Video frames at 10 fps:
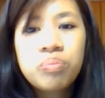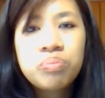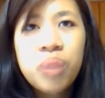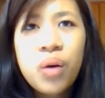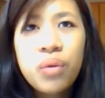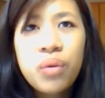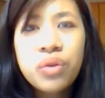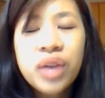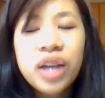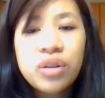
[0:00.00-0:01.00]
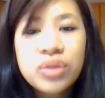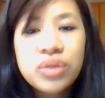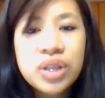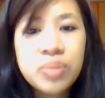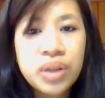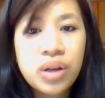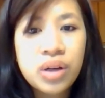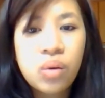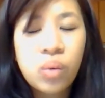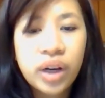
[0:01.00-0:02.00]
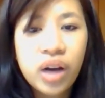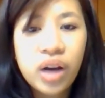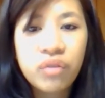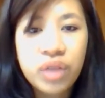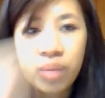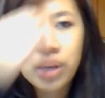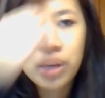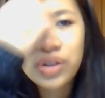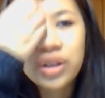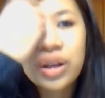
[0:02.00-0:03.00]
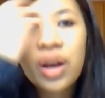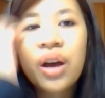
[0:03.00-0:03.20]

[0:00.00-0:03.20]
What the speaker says: both diagnoses, but they don't work out for that patient.